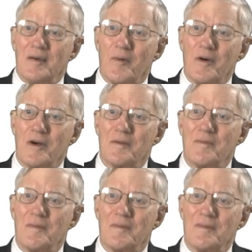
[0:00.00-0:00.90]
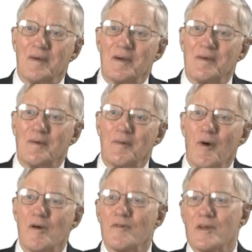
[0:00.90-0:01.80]
were
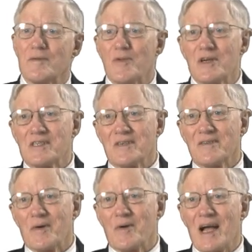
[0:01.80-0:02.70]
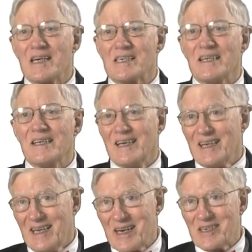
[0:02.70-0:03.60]
wrongfully imprisoned. They were actually
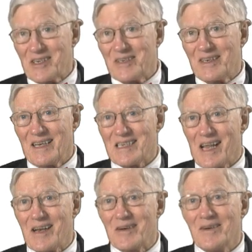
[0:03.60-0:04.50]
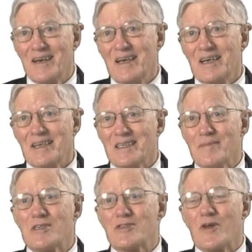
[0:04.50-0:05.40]
innocent, as later
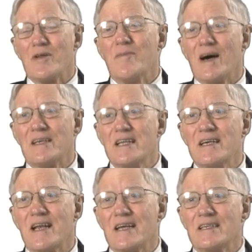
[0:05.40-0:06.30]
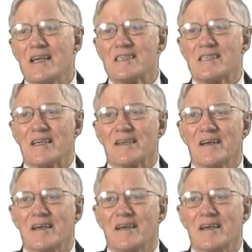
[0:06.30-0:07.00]
demonstrated by DNA testing.